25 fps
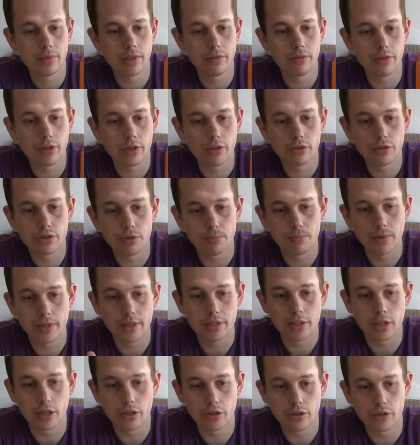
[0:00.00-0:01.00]
if you're going to
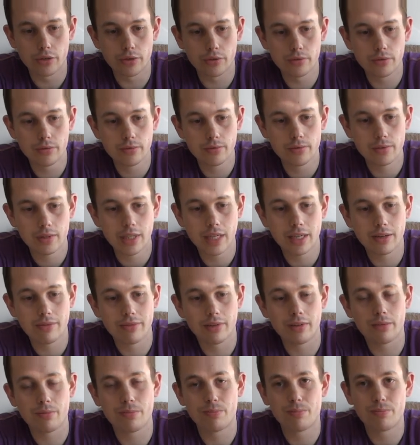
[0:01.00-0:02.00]
build your own, it
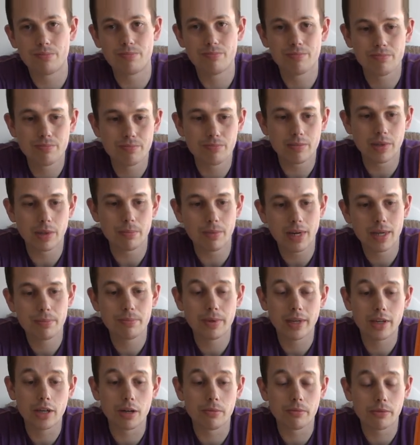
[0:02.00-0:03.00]
will it might
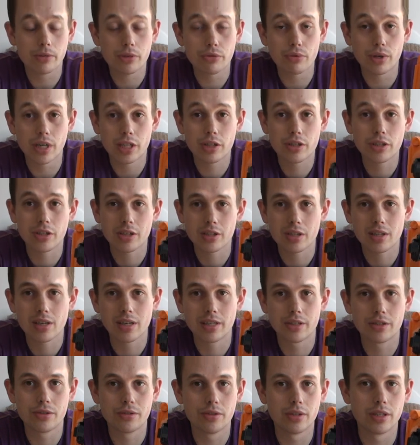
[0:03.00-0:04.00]
become quite
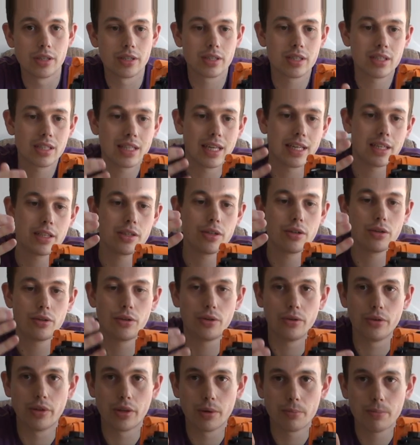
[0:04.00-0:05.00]
costly to just get
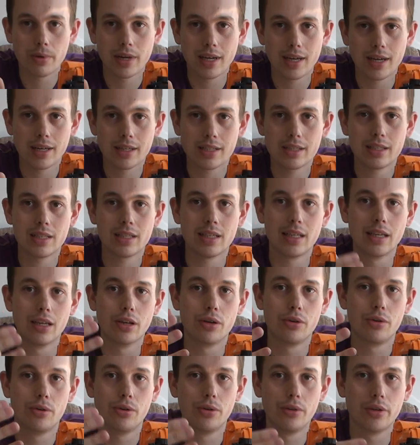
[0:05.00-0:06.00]
all the parts in
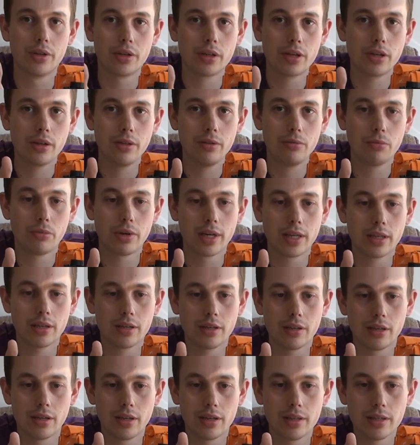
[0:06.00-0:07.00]
all the right
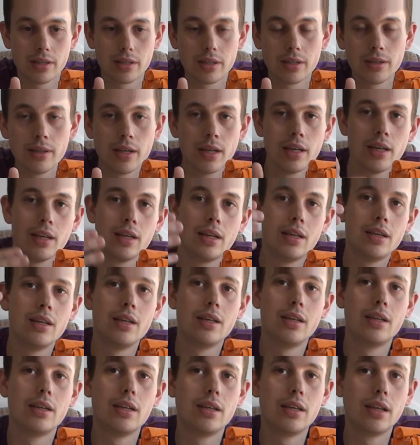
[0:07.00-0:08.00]
colors.
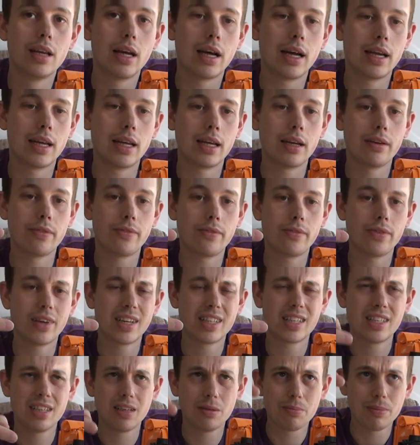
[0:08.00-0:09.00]
I have
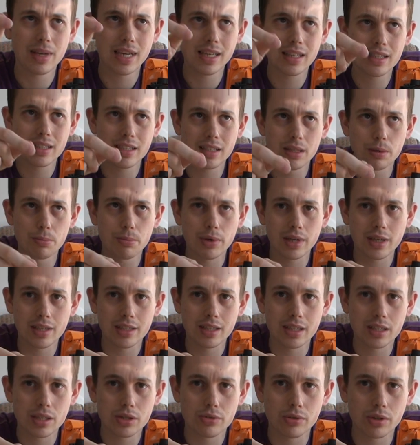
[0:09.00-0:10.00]
actually made the
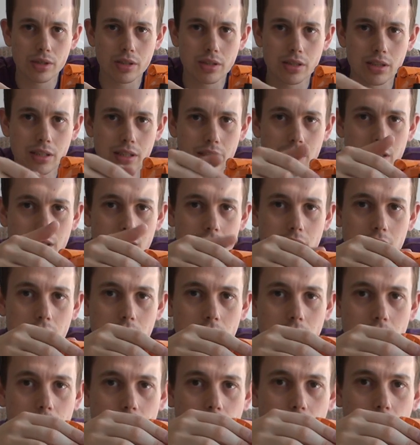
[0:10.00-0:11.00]
building
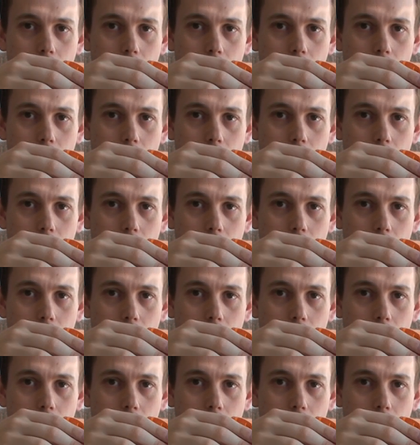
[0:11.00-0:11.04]
instructions